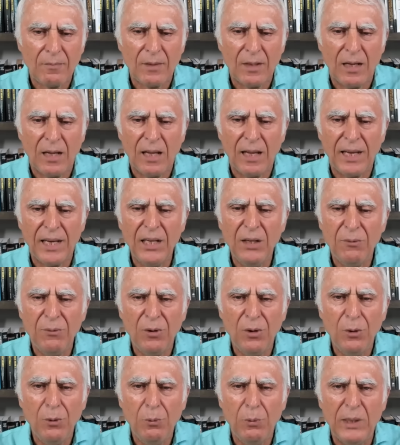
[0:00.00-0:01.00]
uh,
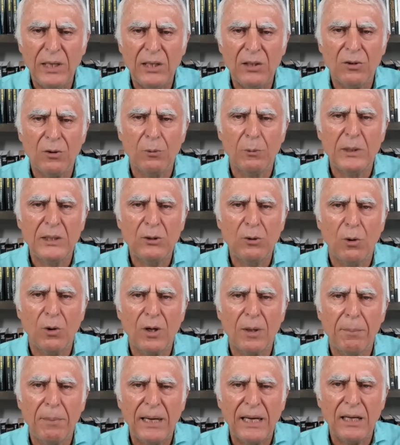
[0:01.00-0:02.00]
interview, we, we talk
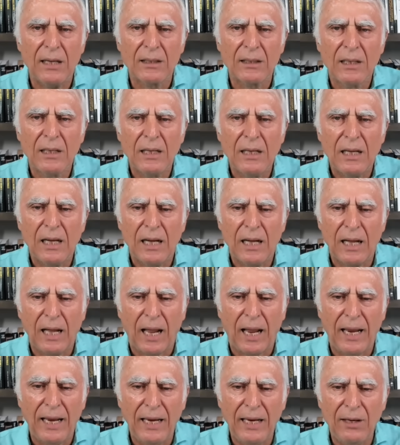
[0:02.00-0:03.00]
about
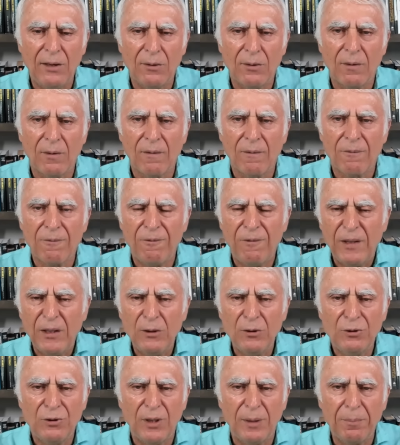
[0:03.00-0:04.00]
a
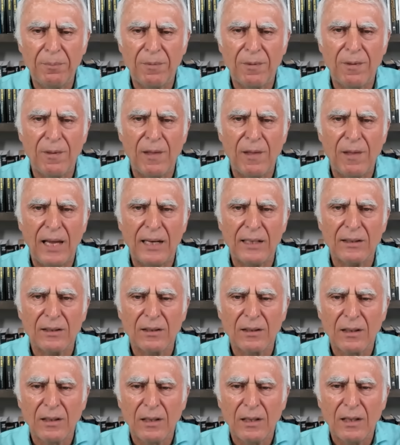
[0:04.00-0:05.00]
field trip
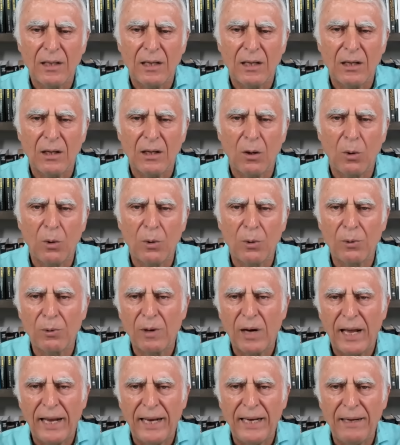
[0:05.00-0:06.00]
that
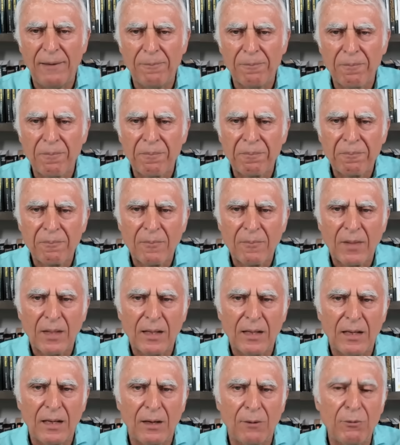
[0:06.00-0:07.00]
or a
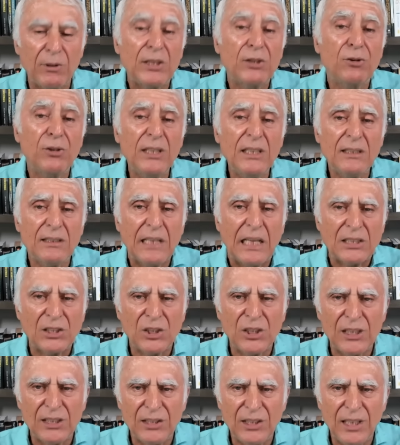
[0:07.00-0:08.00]
uh, retreat that
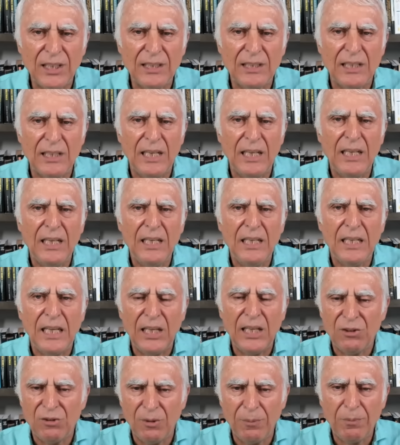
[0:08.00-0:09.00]
she did in
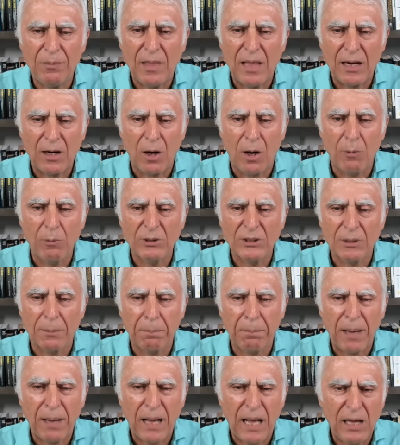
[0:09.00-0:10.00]
Egypt that I was a
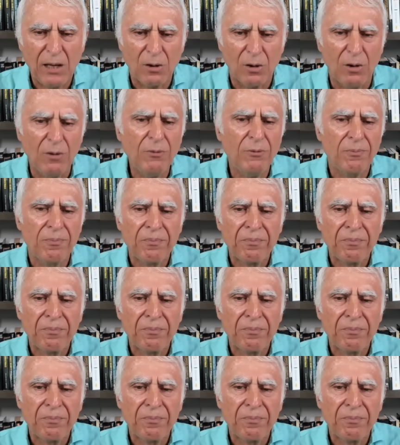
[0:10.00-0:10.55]
part of.